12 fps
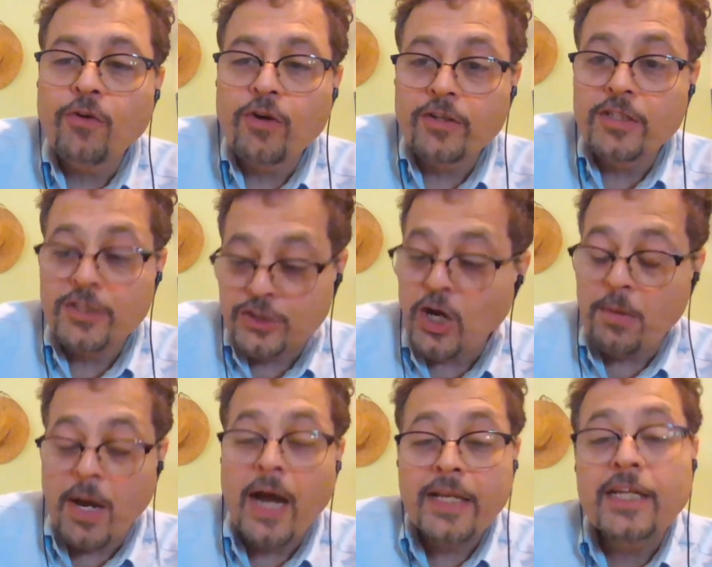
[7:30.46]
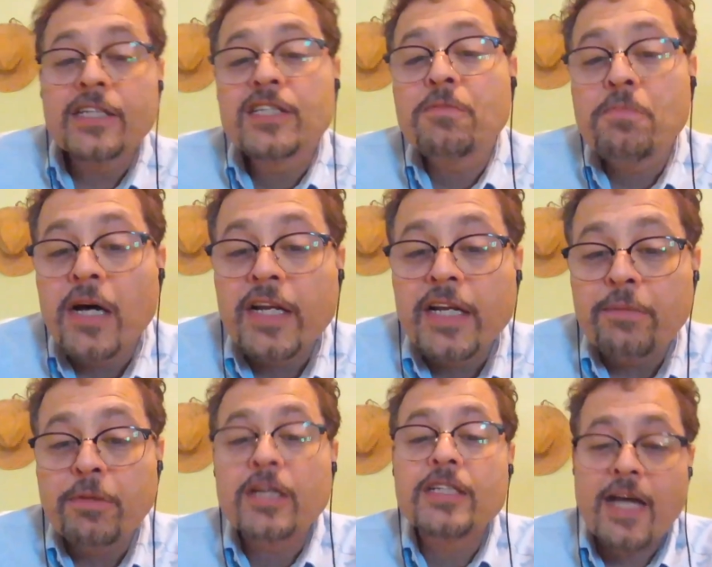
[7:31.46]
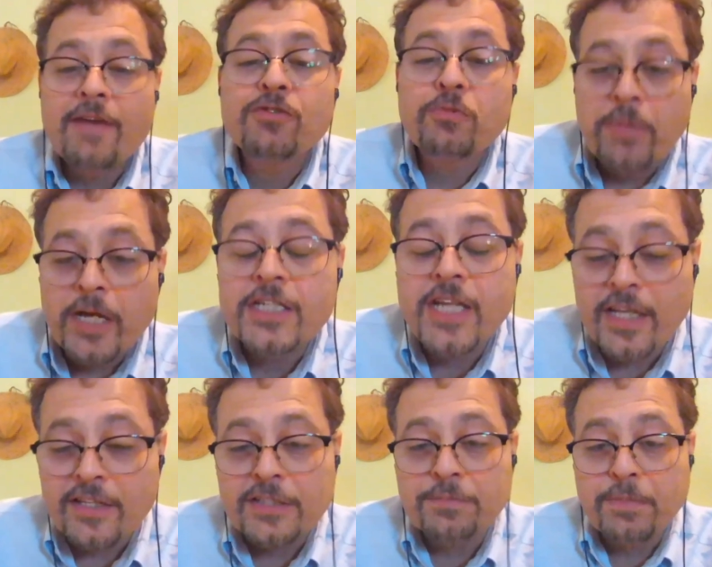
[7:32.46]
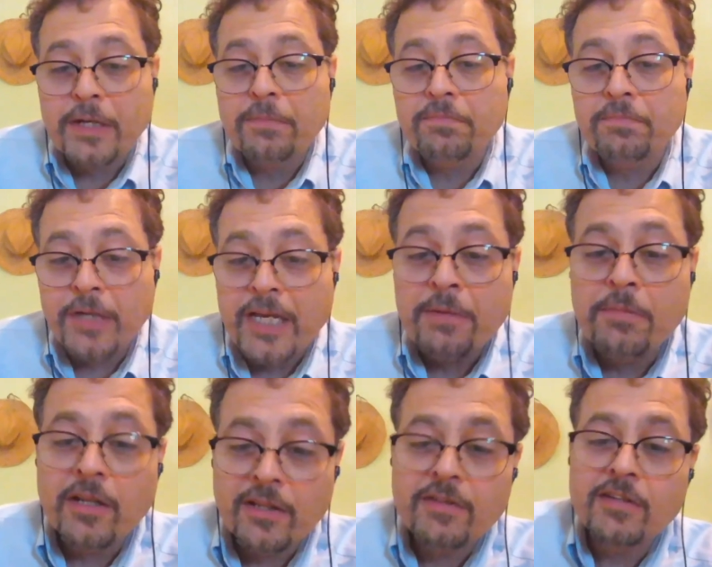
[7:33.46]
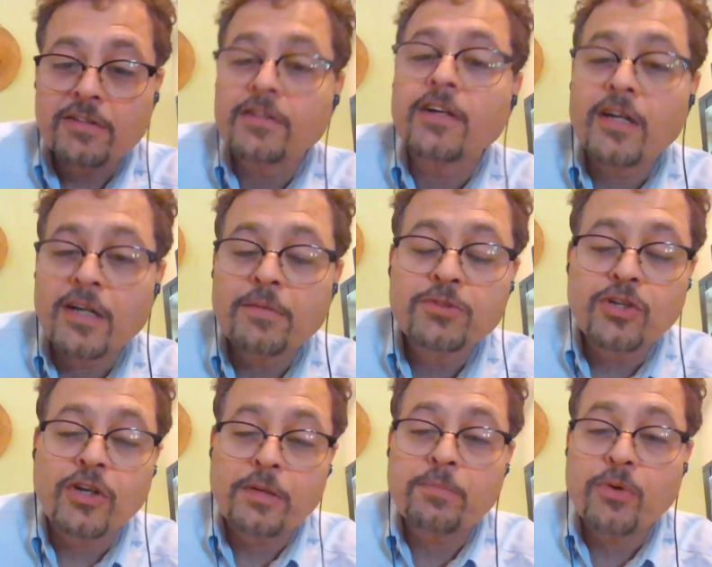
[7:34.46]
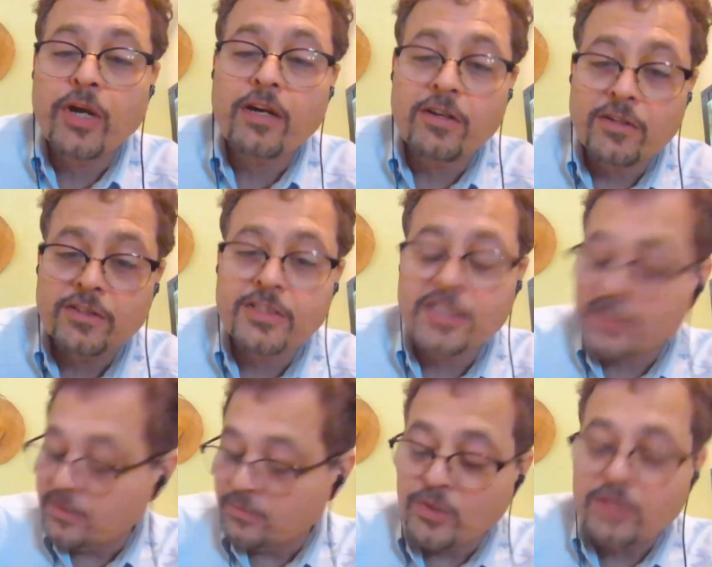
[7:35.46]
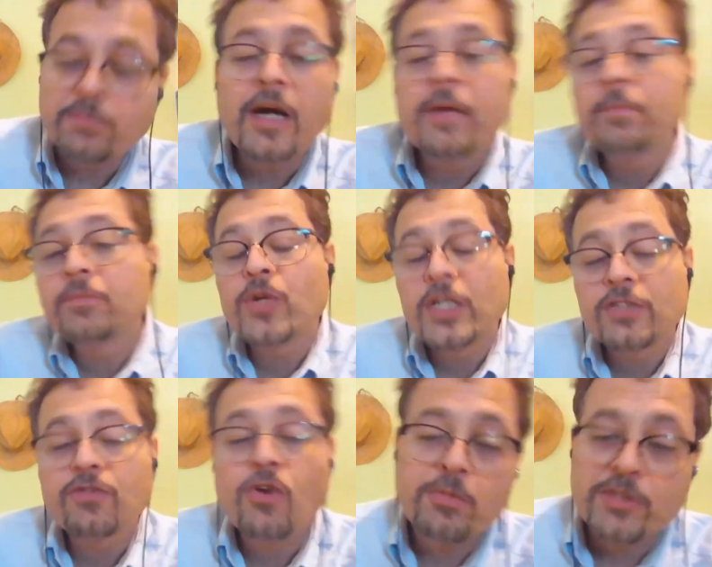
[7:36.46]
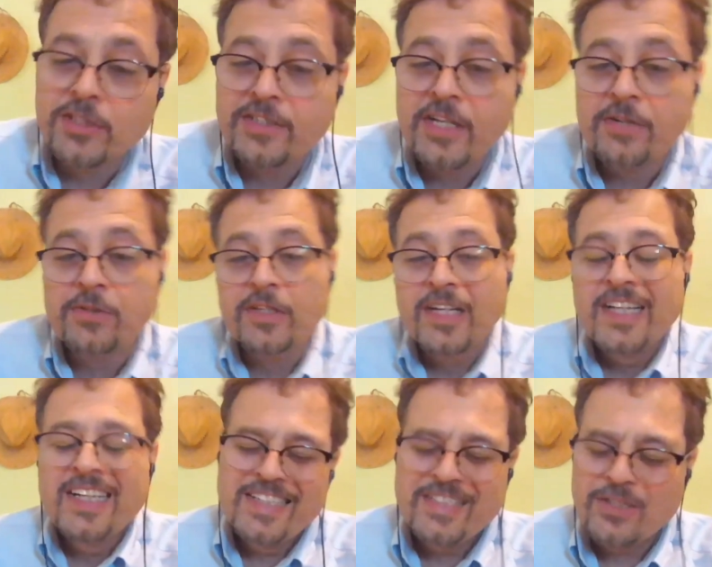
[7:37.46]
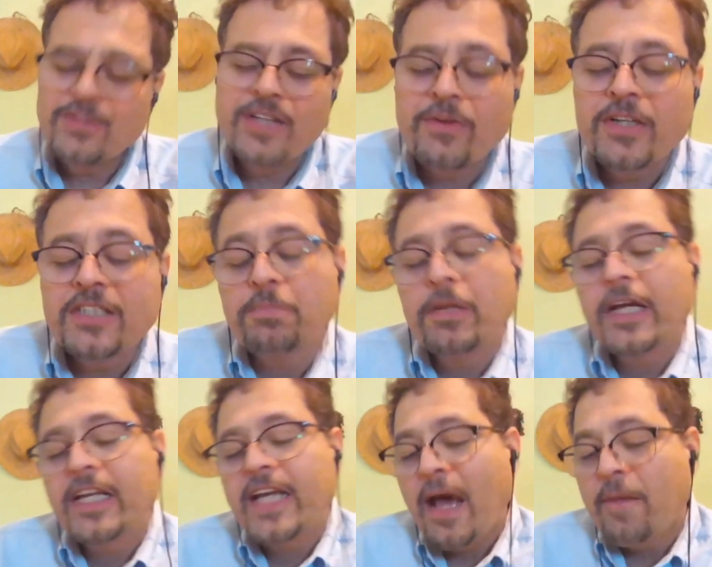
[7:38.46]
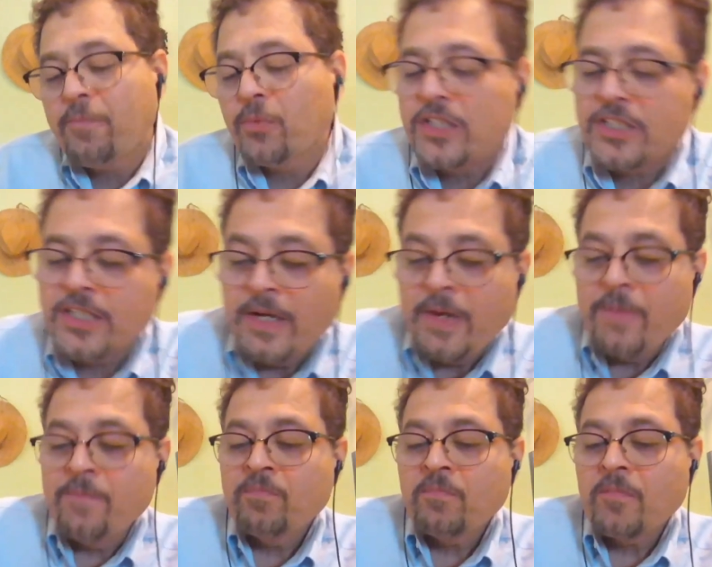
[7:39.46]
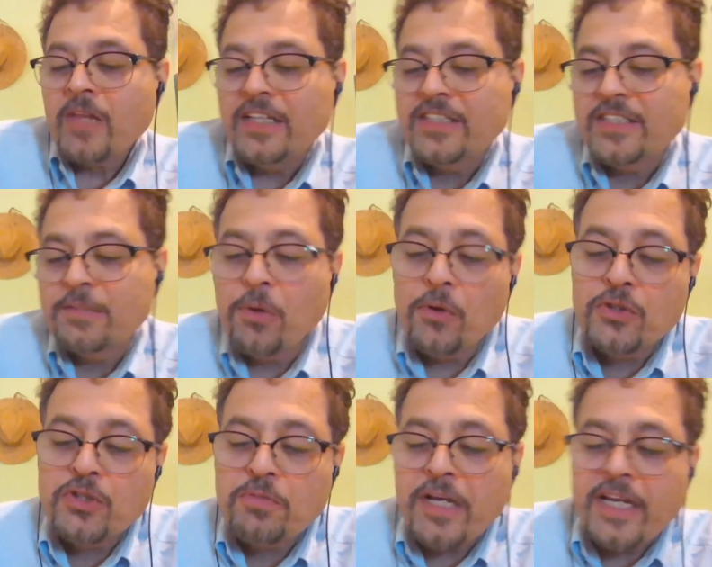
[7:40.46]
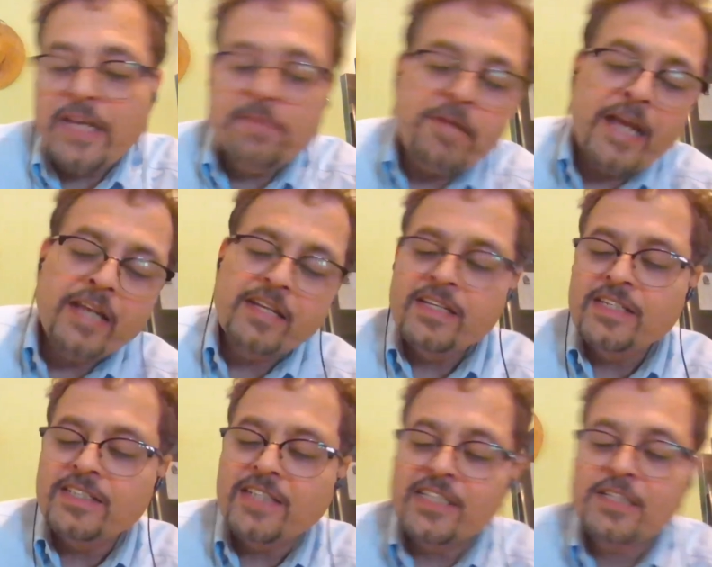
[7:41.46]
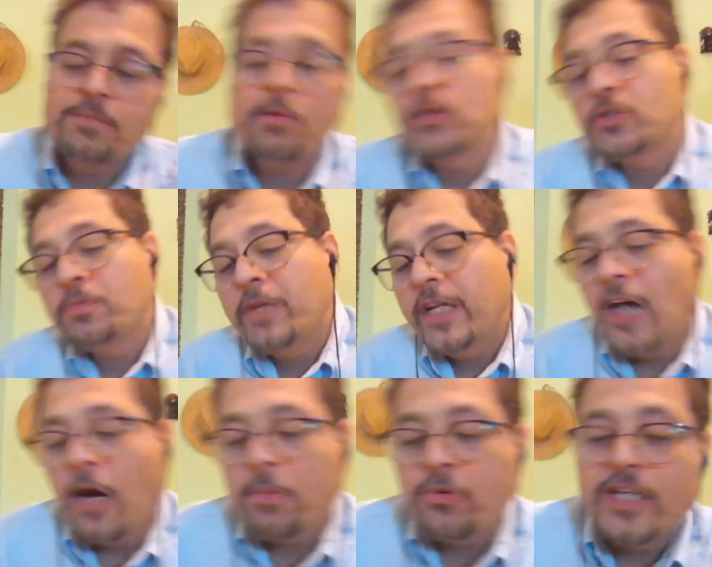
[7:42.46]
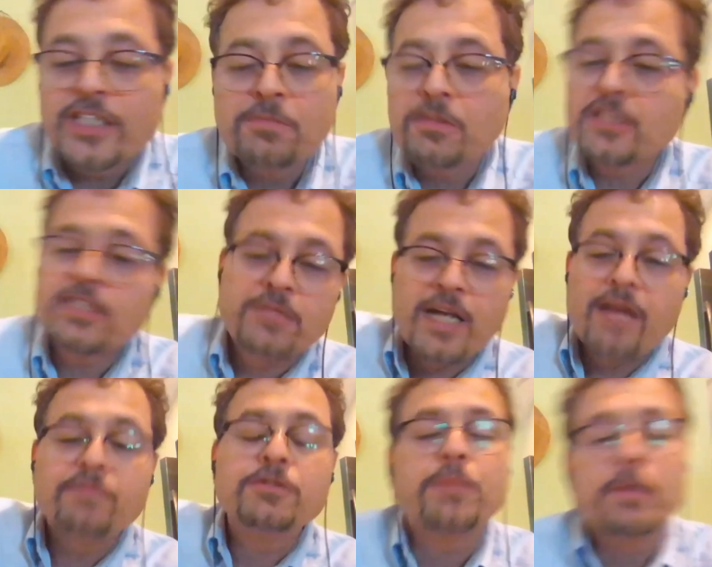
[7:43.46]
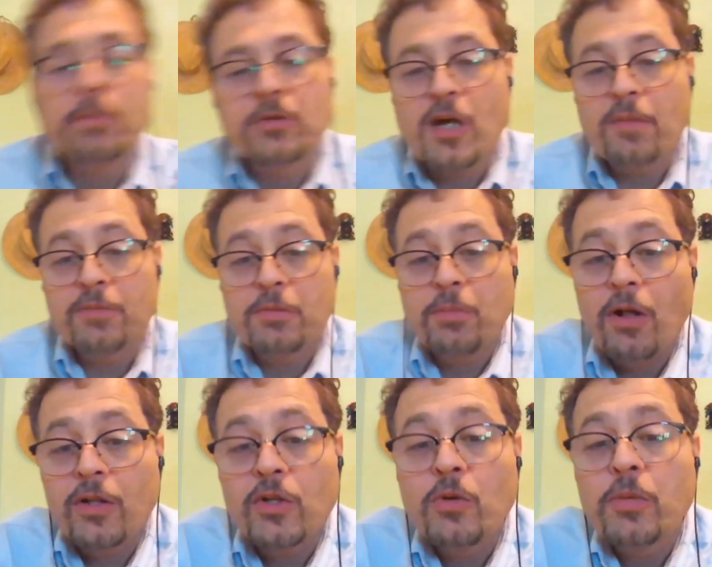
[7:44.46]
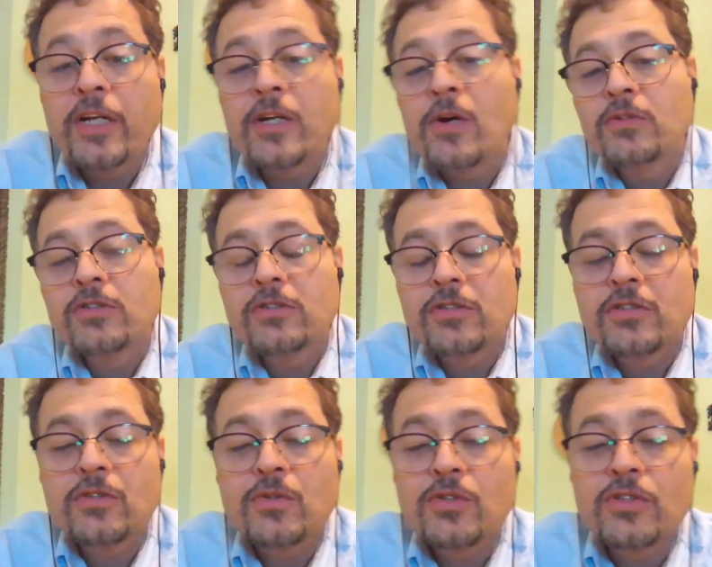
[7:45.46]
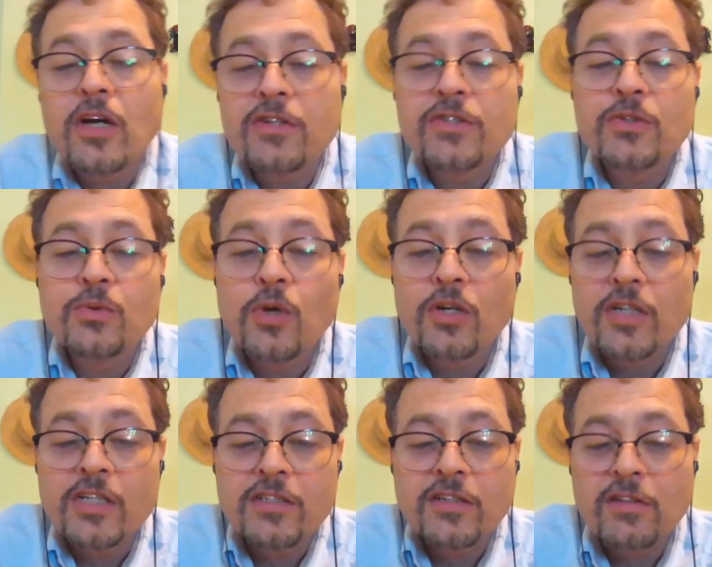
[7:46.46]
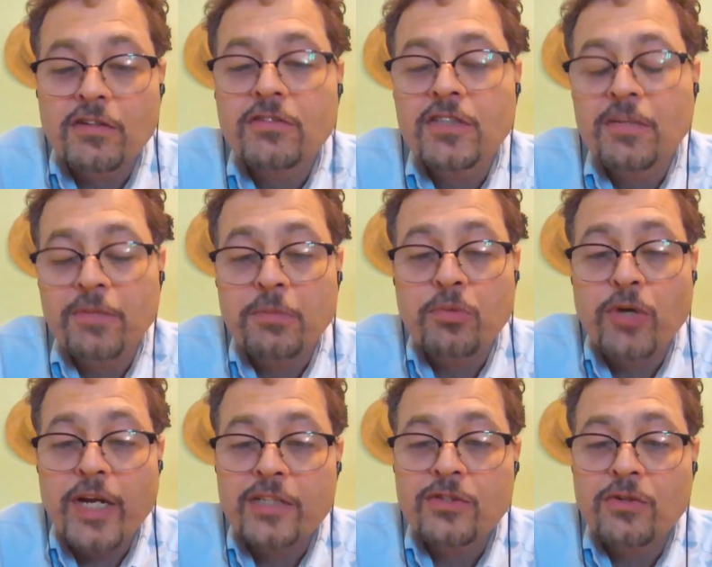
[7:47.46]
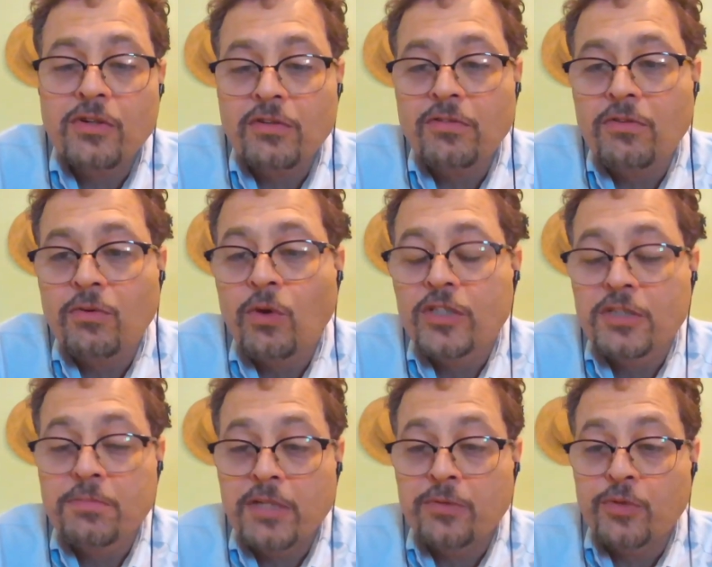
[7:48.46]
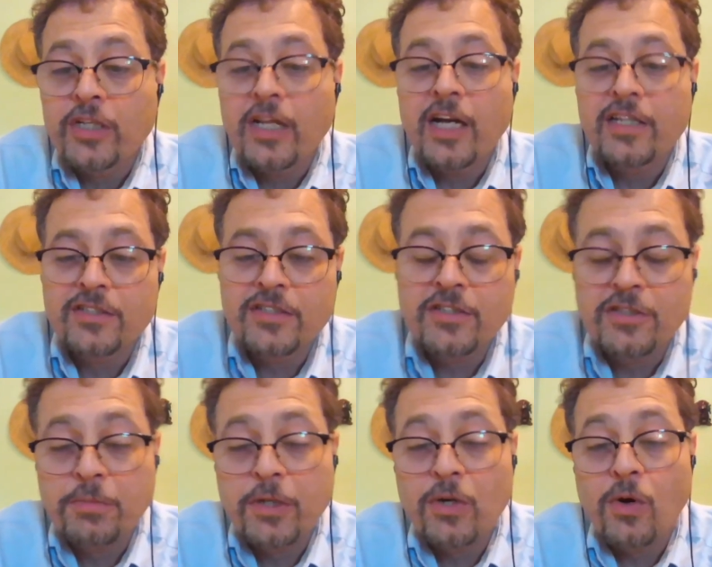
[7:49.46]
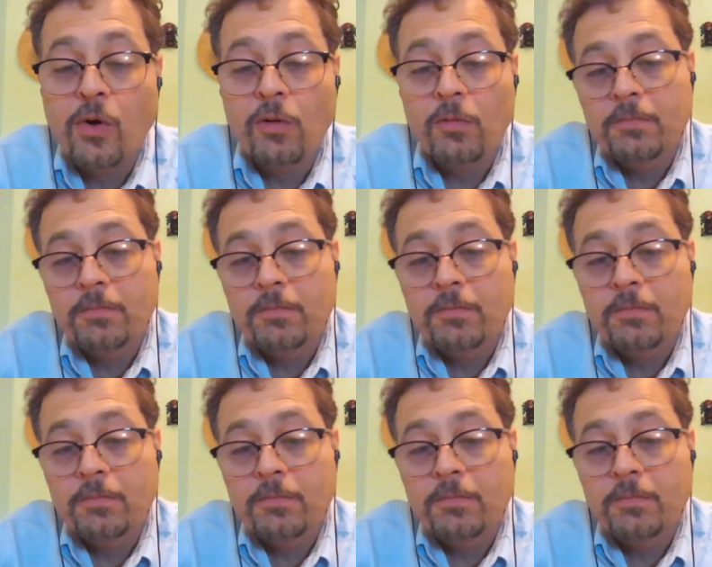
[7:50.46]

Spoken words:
this job. I need some money because I have to maintain this big behemoth circuit breaker system with my transformers, etc. So there is a big gap, which is supposed to be in maintenance and supposed to be in operation. And sometimes people drop the ball. Nobody knows who's got to do what until something breaks or somebody realizes there's a big hole.